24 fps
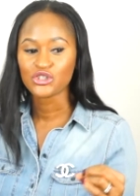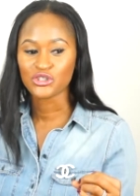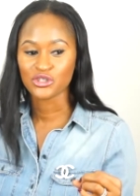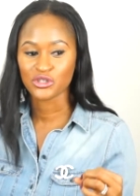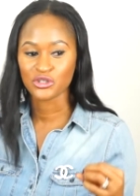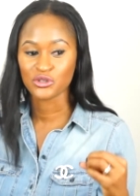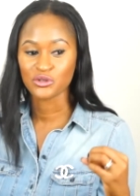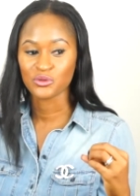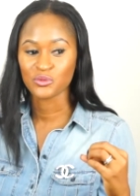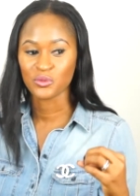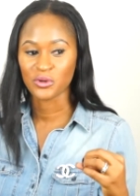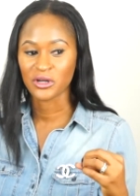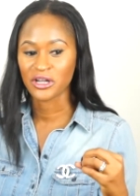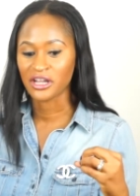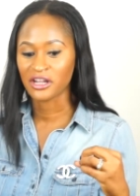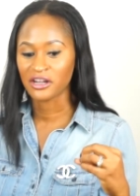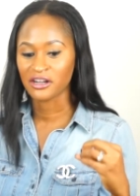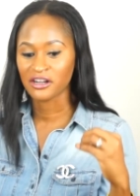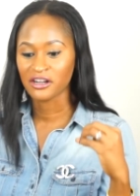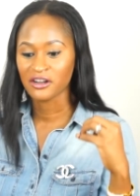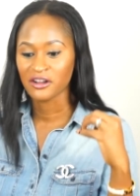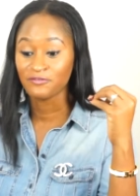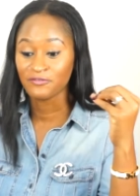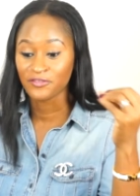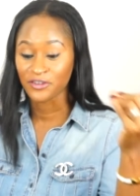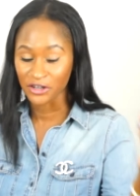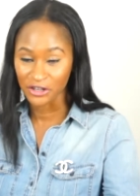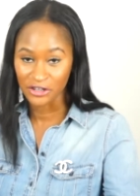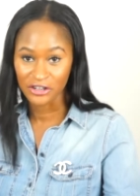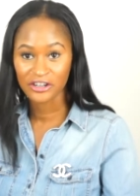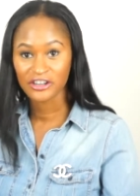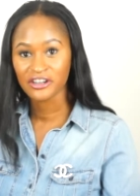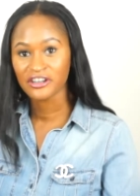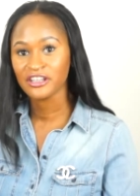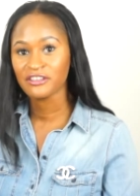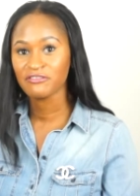to wear
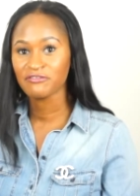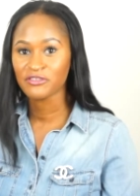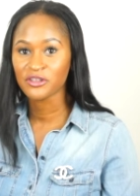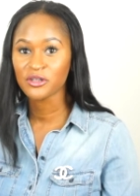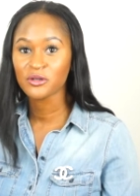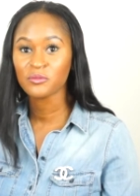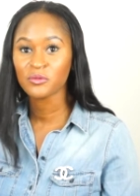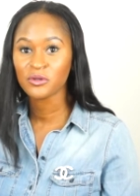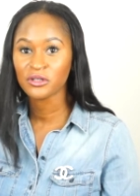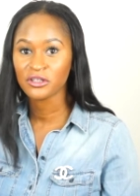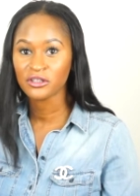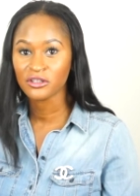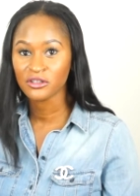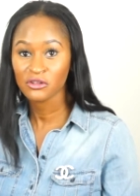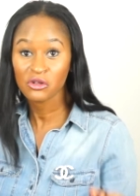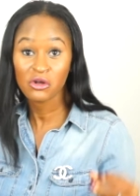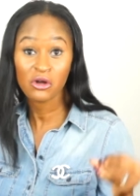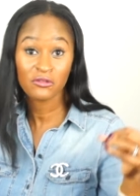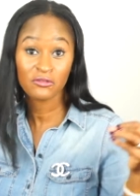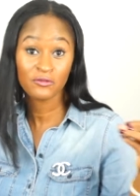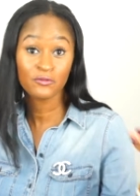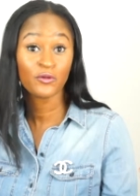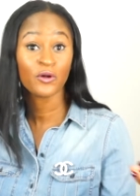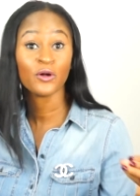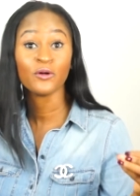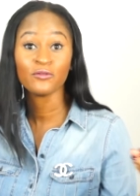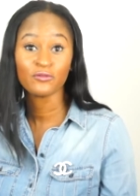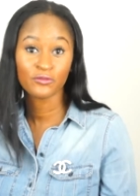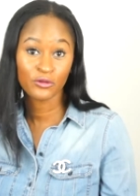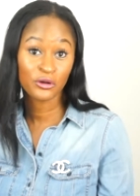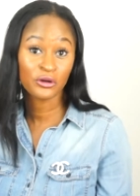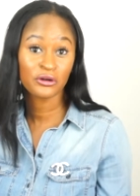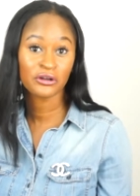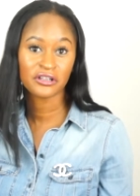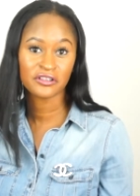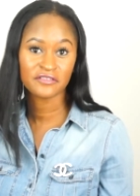fur, if you will, or faux
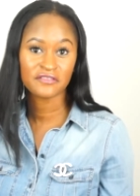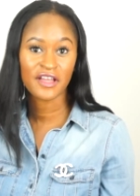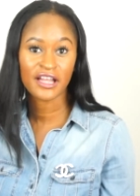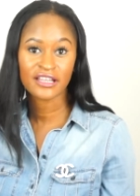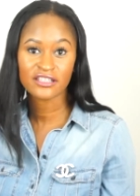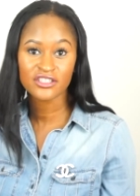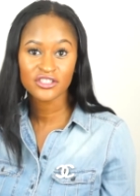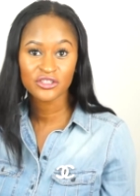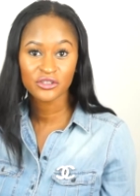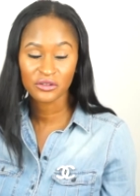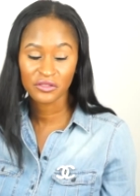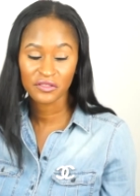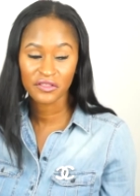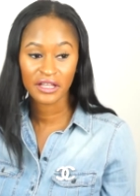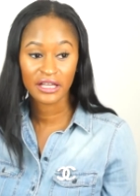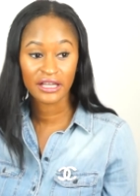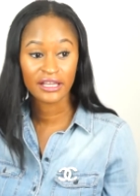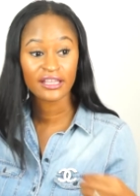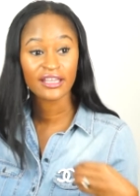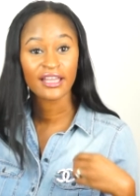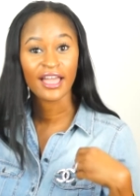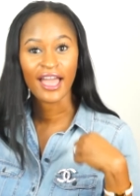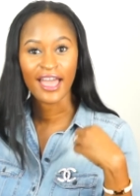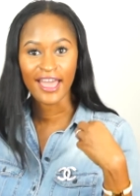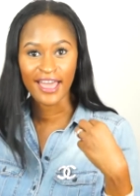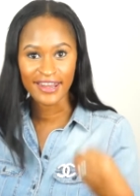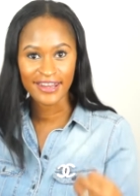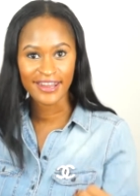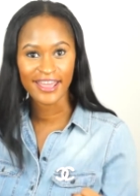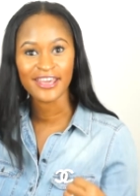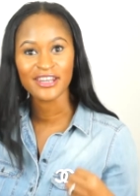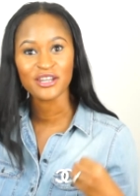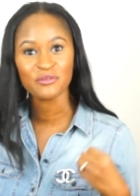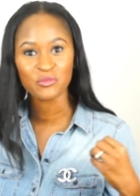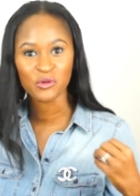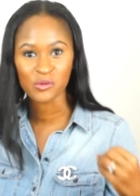fur if that's your thing, and
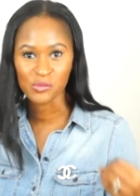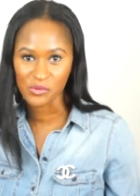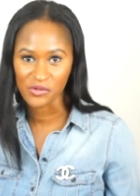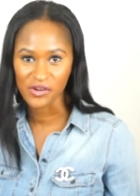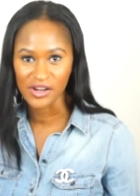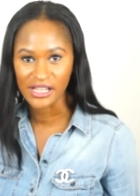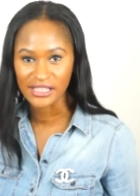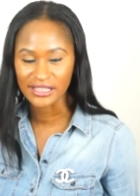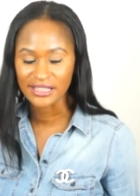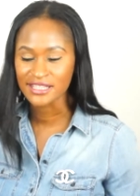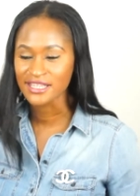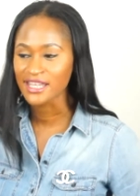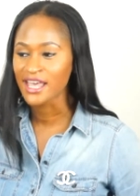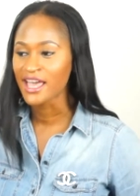animal print.